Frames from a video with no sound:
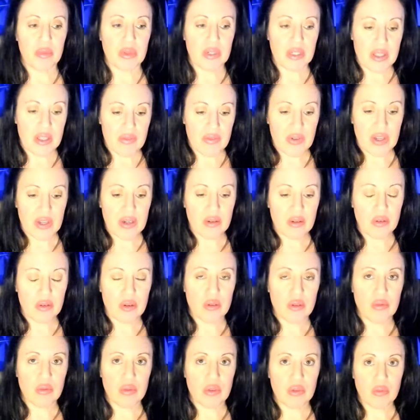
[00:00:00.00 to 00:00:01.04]
giving
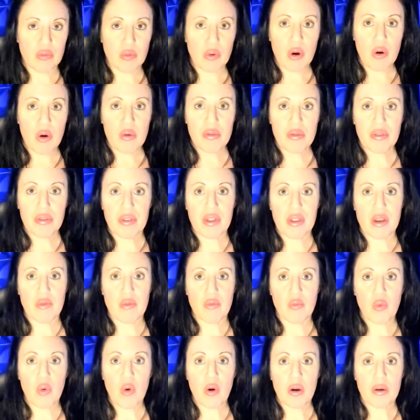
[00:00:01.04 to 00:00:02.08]
growth
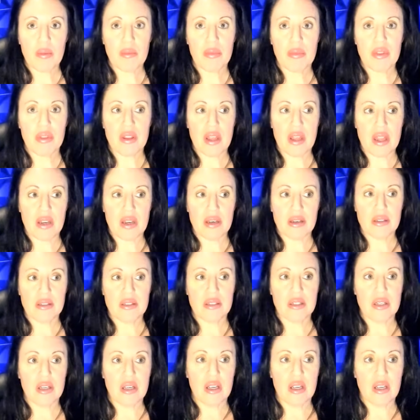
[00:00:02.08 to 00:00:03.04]
and warmth and